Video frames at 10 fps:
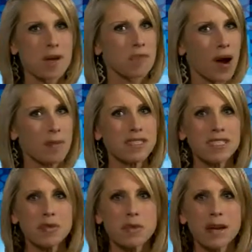
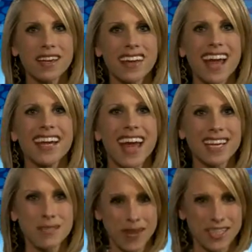Promises were made and
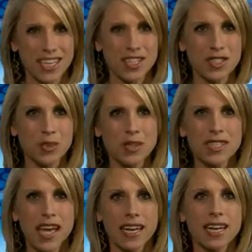expectations were set